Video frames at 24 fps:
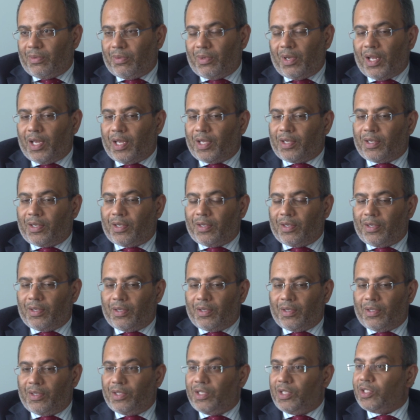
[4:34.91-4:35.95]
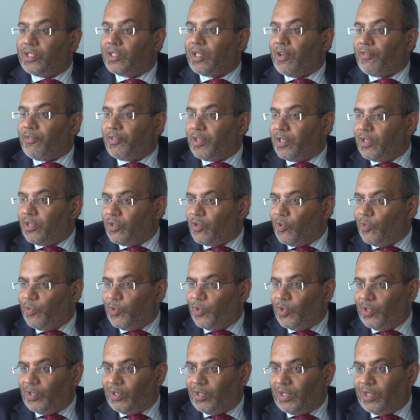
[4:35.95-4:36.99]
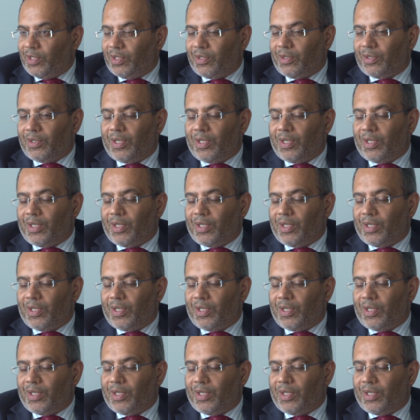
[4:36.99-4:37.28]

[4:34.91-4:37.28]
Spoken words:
like the East African community,